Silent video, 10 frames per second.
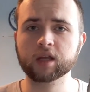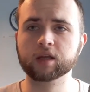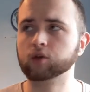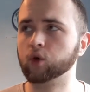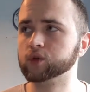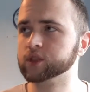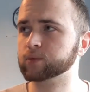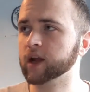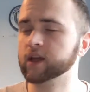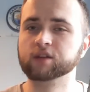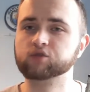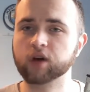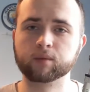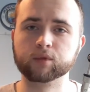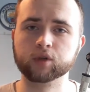Of course, he's played against
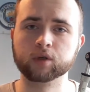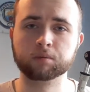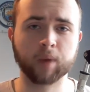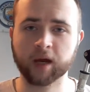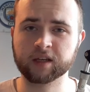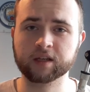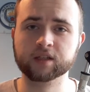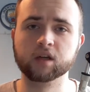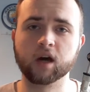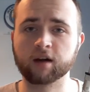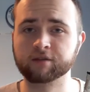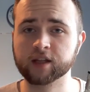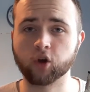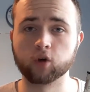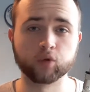Real Madrid back in his
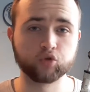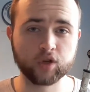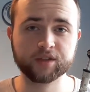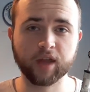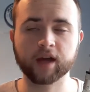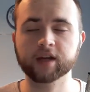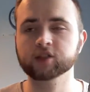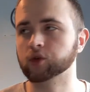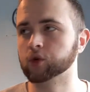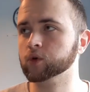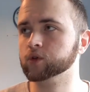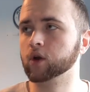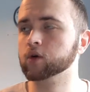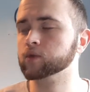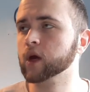Atletico Madrid days, so he would
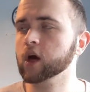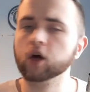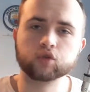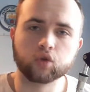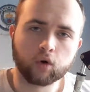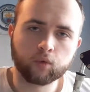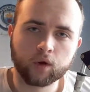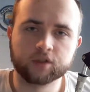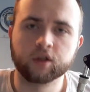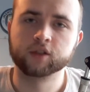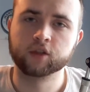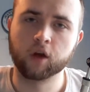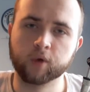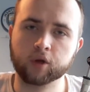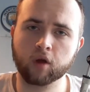know sort of what it's like to
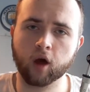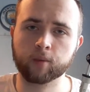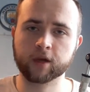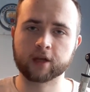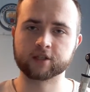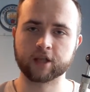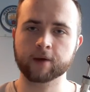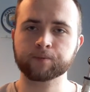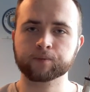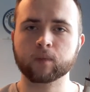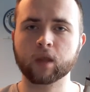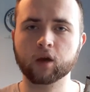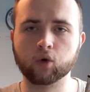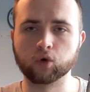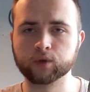come up against them.
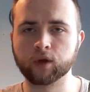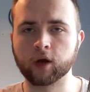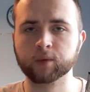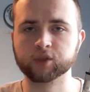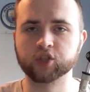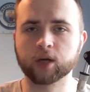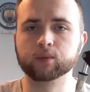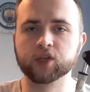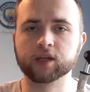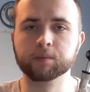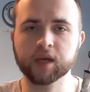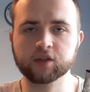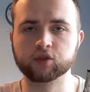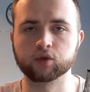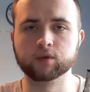Of course, we know how much the Champions League means
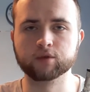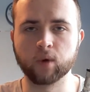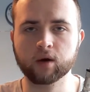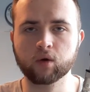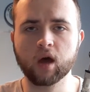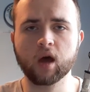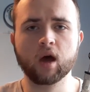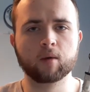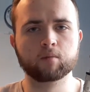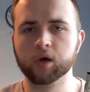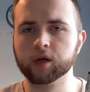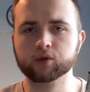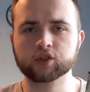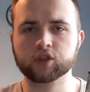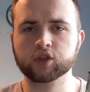to him as well, but it was
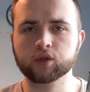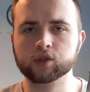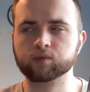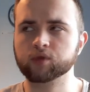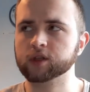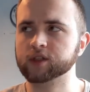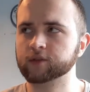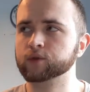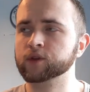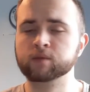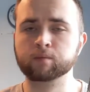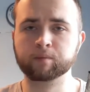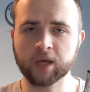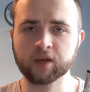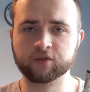just a huge surprise that for this
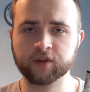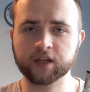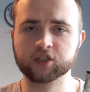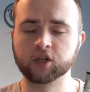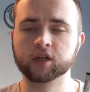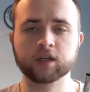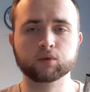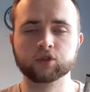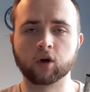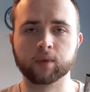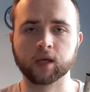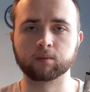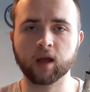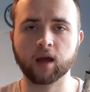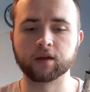big fixture, he was not being
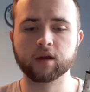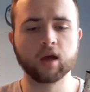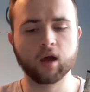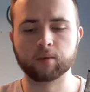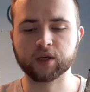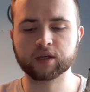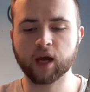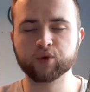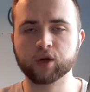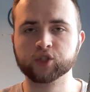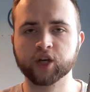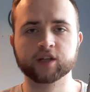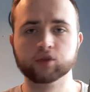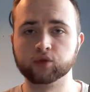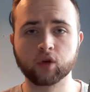played. I mean, Gabriel
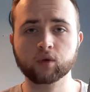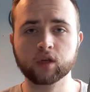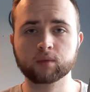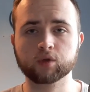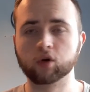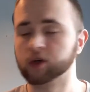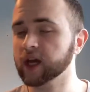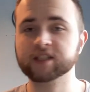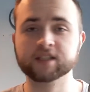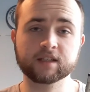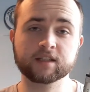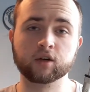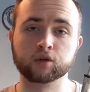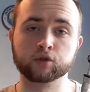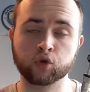Jesus, don't get me wrong, yes, he did go
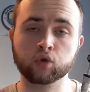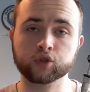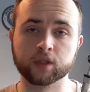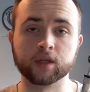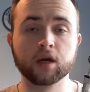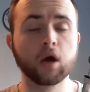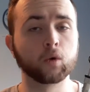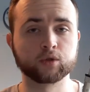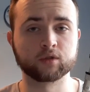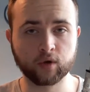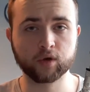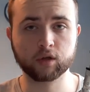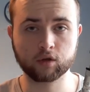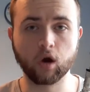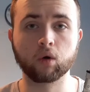on the score sheet, which was a very
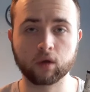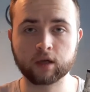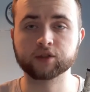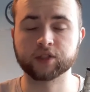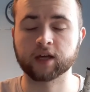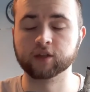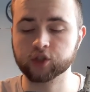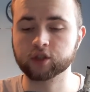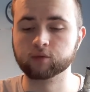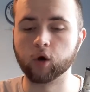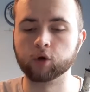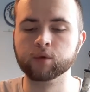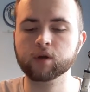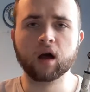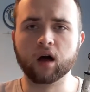good goal. I'll get onto that in just a
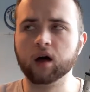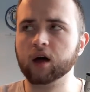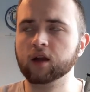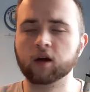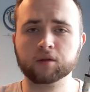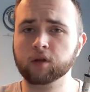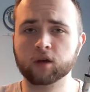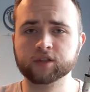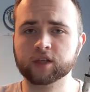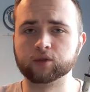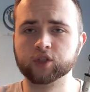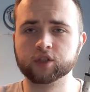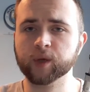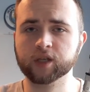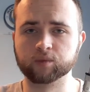moment. Like I said, it was just
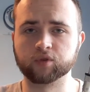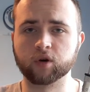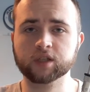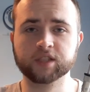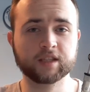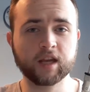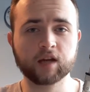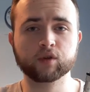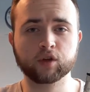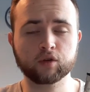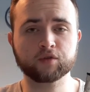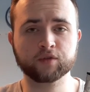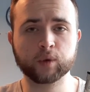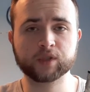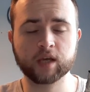a big surprise. He did have a good
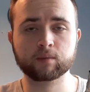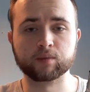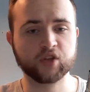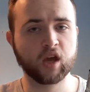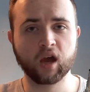few attempts.